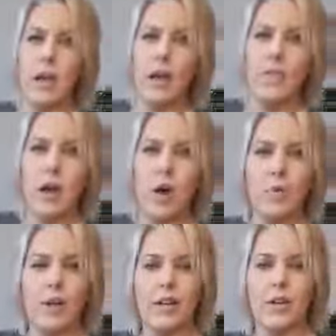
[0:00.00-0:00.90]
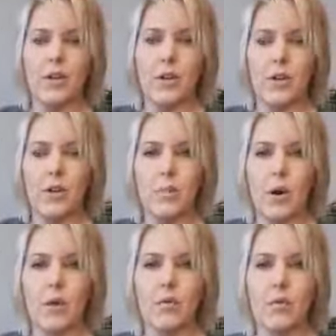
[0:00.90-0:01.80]
that all ready to show you
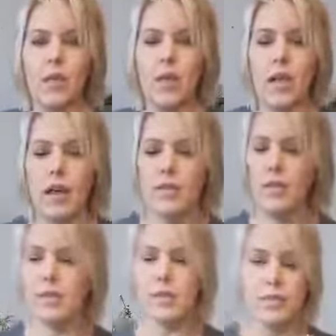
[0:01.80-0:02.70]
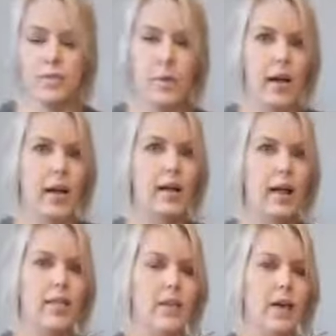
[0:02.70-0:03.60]
tomorrow. This little swag
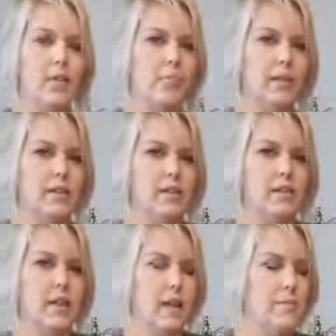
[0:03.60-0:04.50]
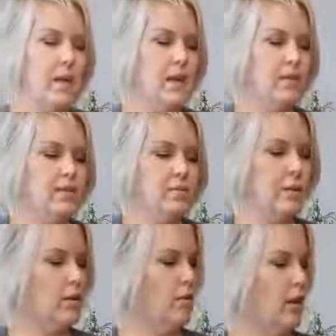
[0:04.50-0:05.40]
and the other pieces that I made, this would be
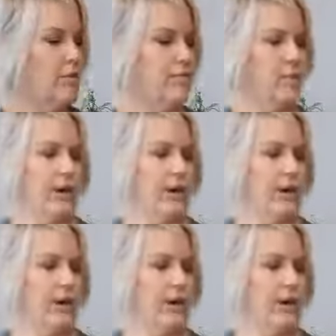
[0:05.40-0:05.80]
great for a